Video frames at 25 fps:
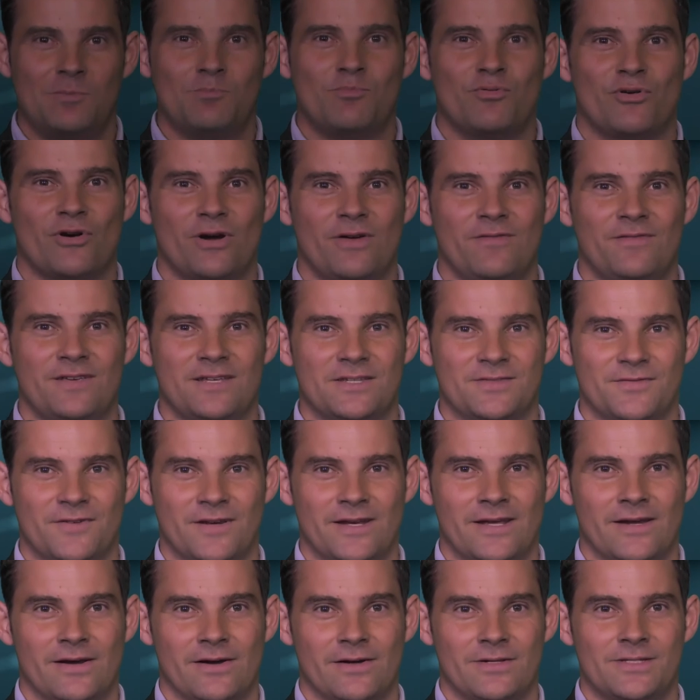In previous
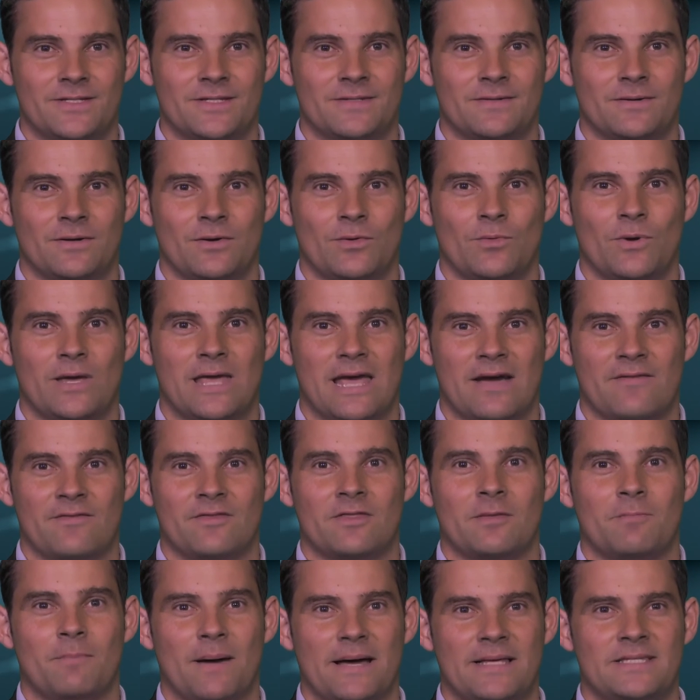videos, we
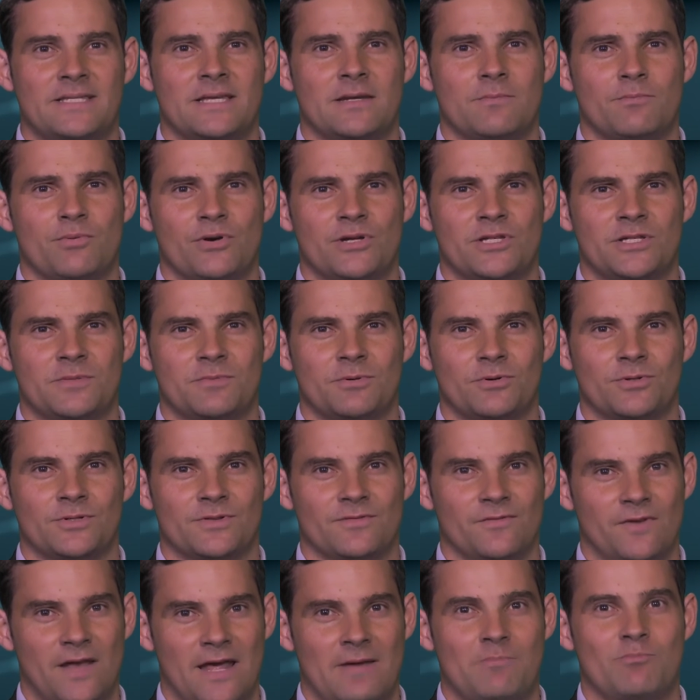covered the basic principles
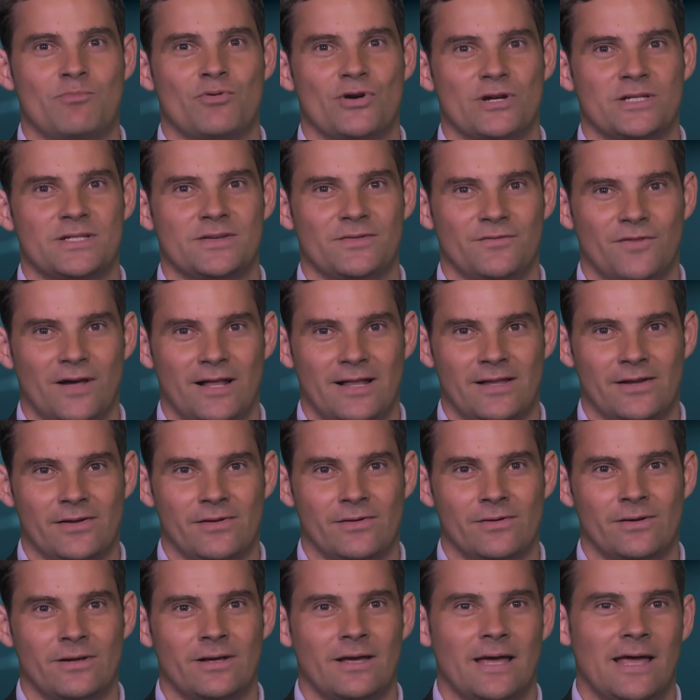of net present
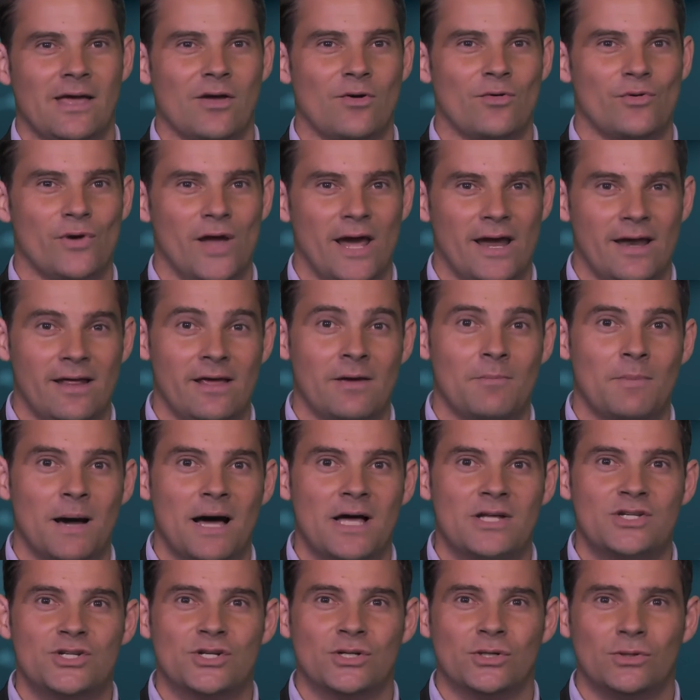value and creating a
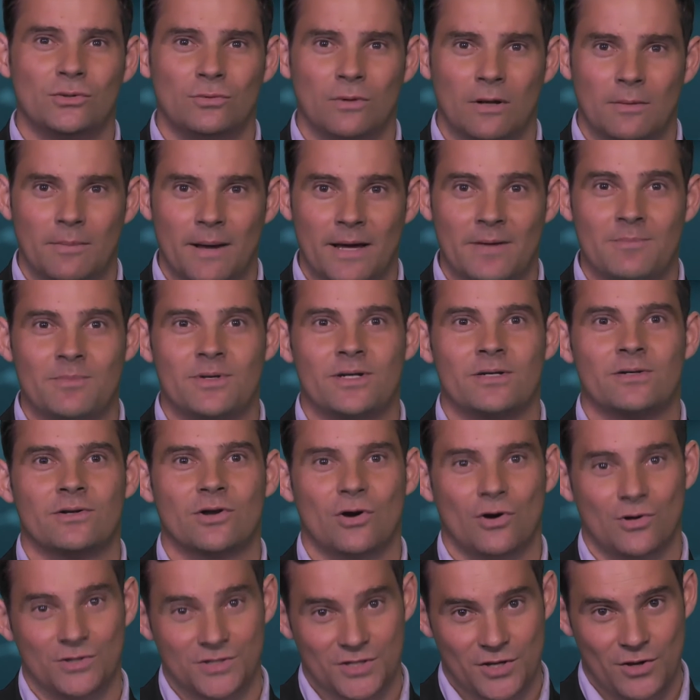marginal
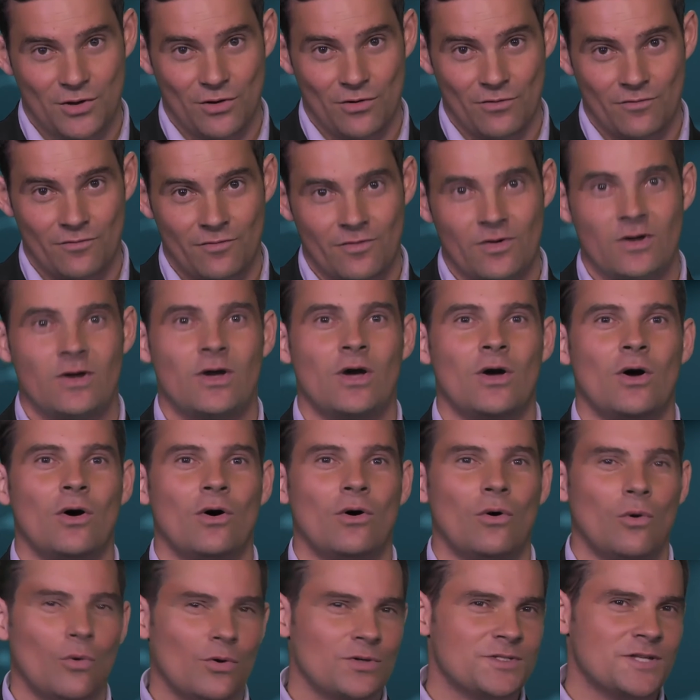abatement cost curve,
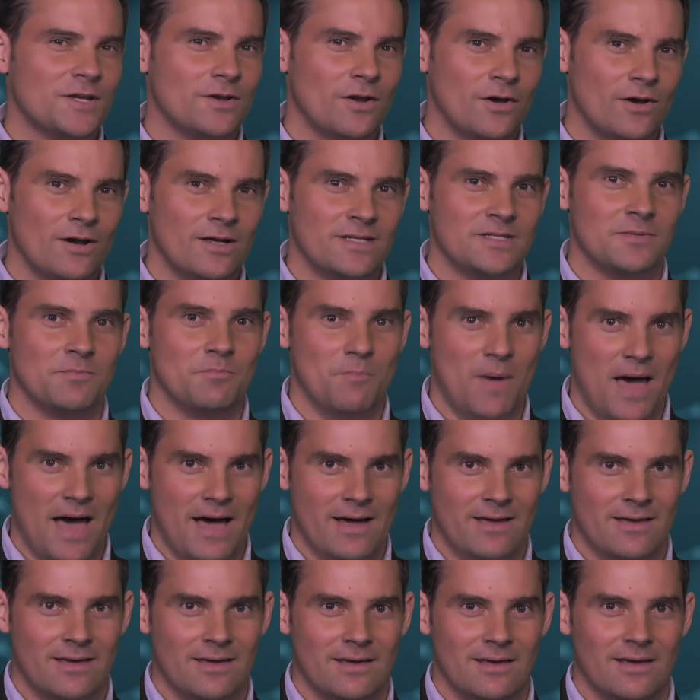also known as a
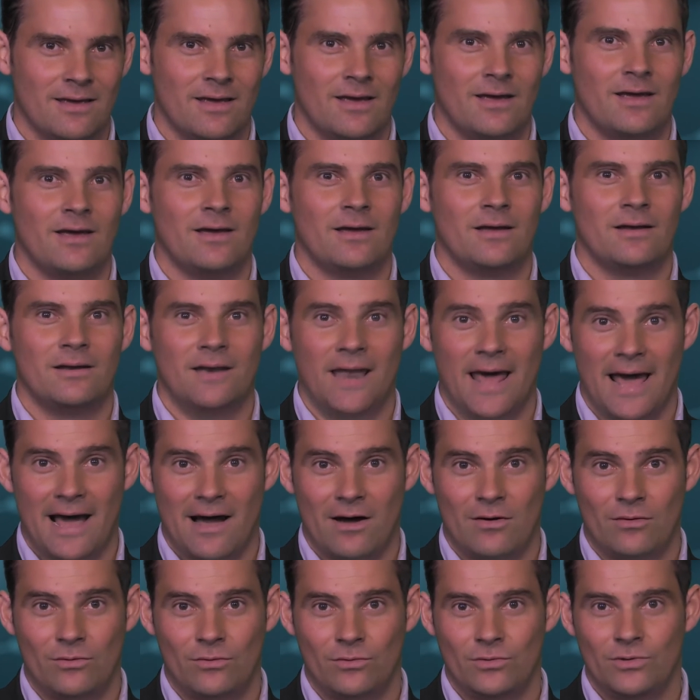MACC.
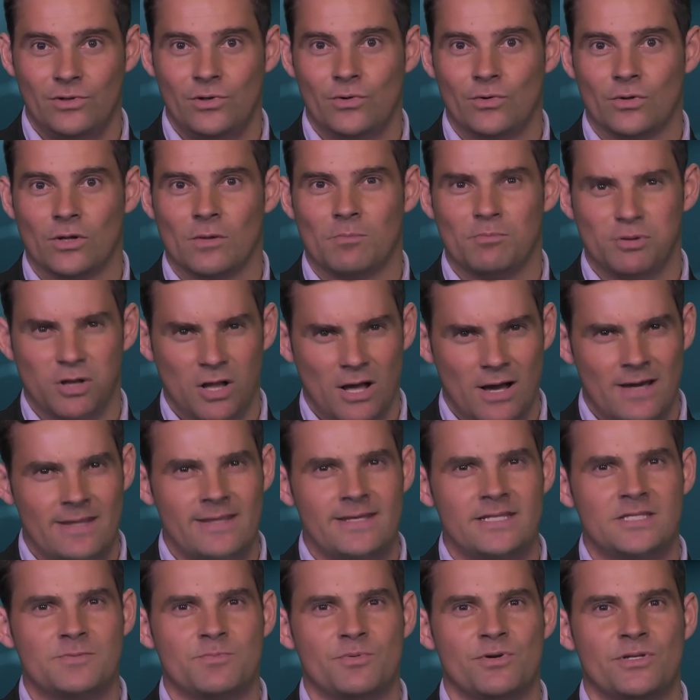Now, you'll apply
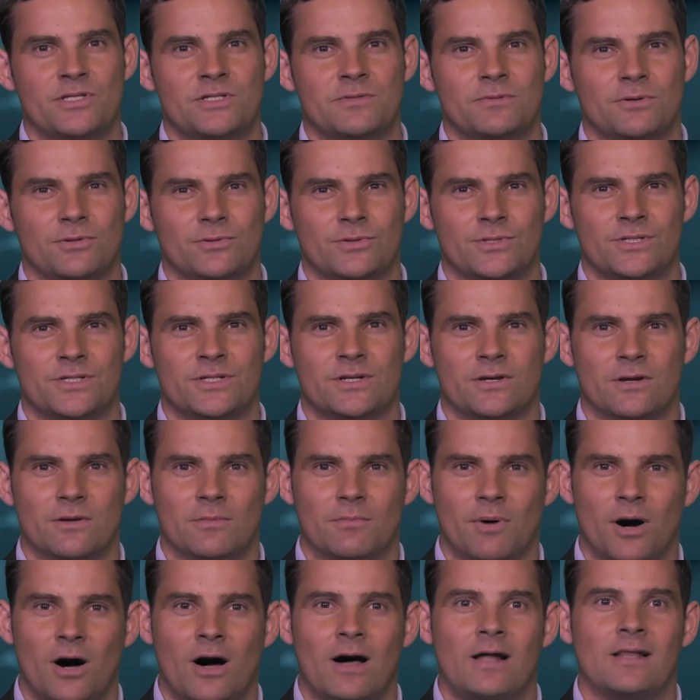these principles to
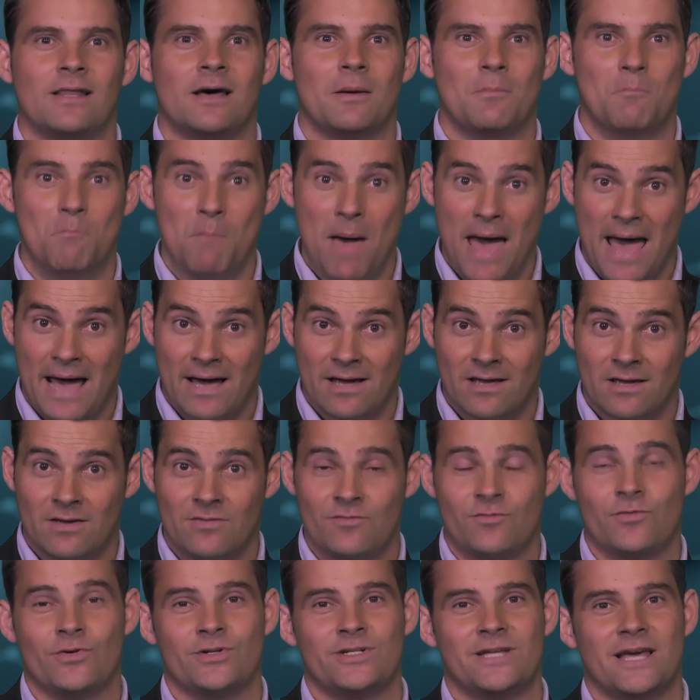compile a MACC
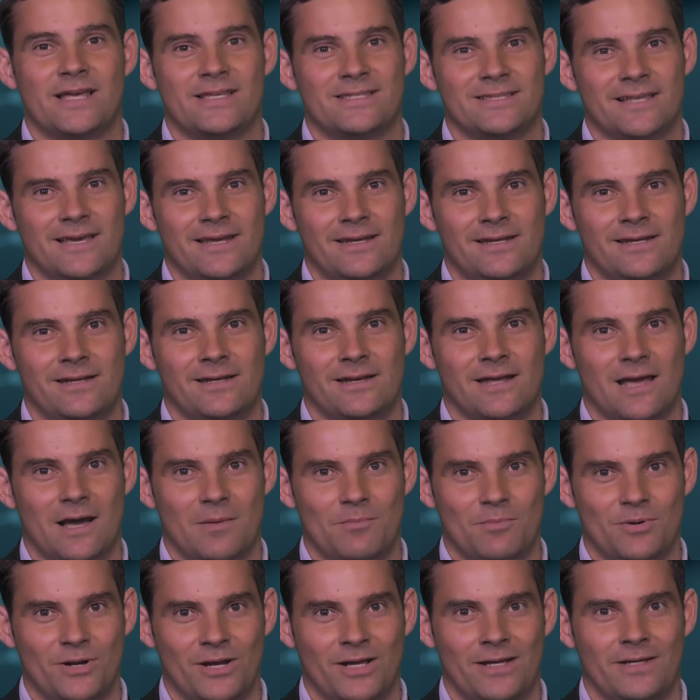for a Taslandian
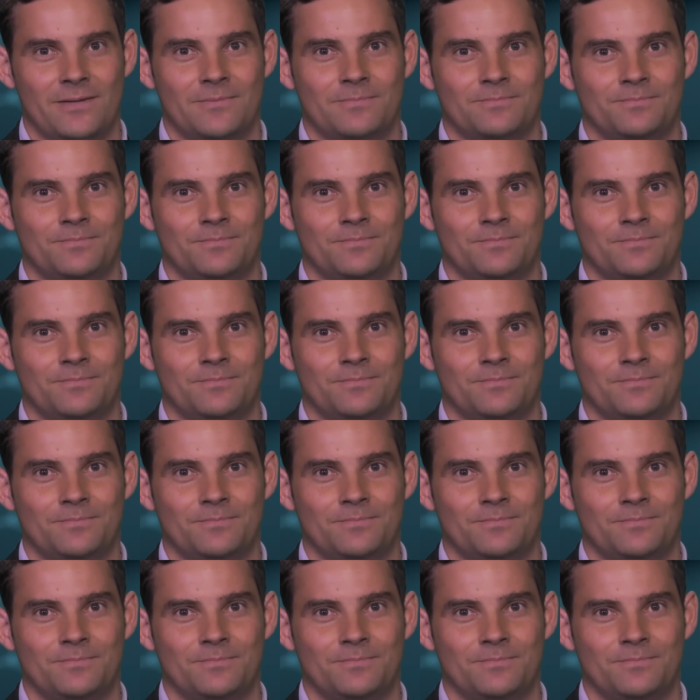company.